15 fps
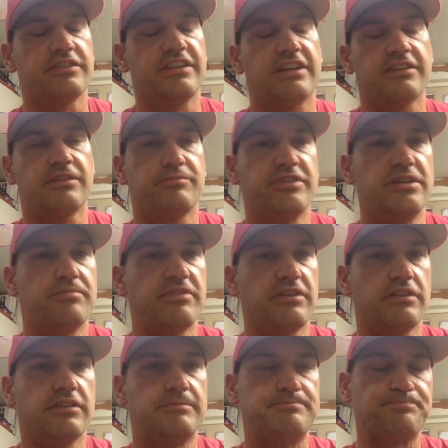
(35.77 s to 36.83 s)
or younger
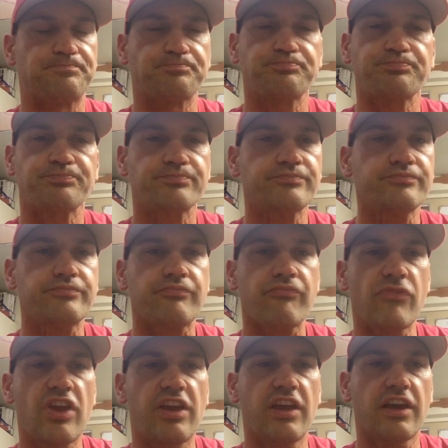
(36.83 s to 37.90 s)
people
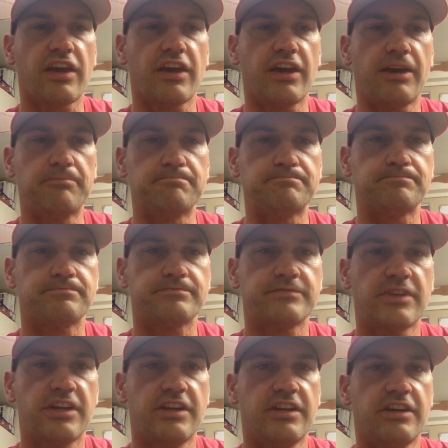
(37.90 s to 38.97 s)
um,
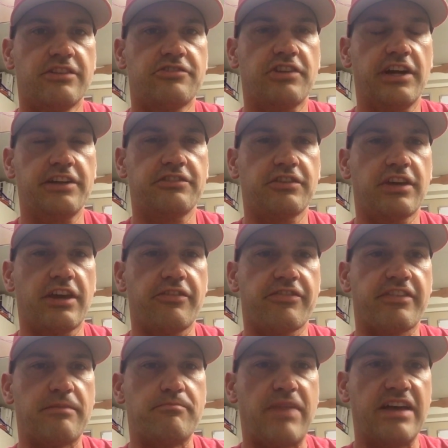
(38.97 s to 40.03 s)
trying to gain
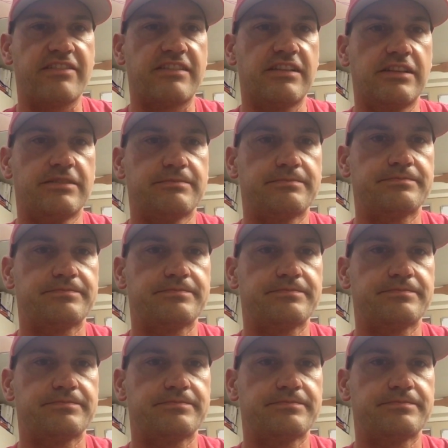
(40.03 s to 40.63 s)
some muscle.